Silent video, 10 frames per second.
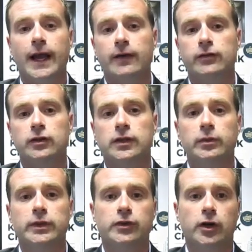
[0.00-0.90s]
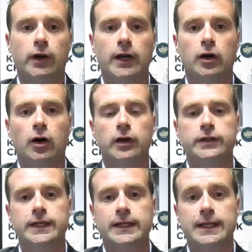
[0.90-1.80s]
have to dip into credit
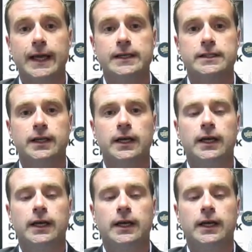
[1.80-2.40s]
cards and debt